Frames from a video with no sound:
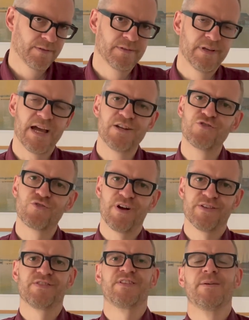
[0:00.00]
And
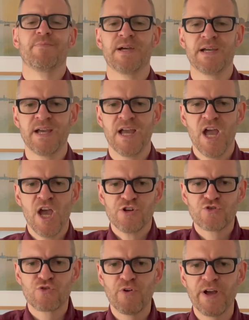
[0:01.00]
trust Him.
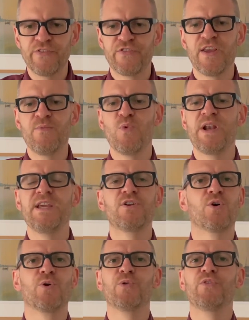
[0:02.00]
Trust Him when He
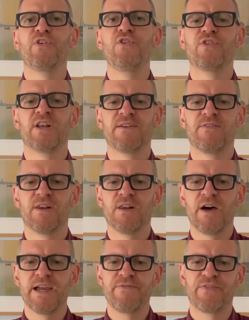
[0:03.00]
calls you to live
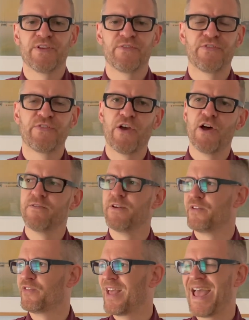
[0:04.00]
lives of
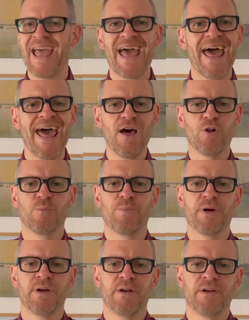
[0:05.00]
service, help,
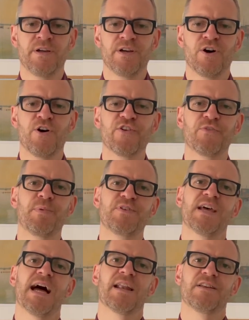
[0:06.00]

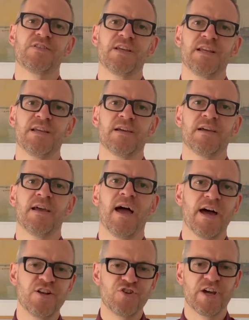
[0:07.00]
hospitality,
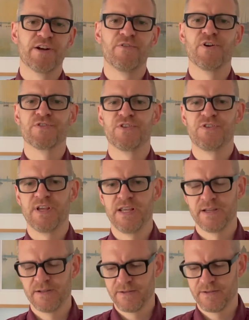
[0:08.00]
and generosity.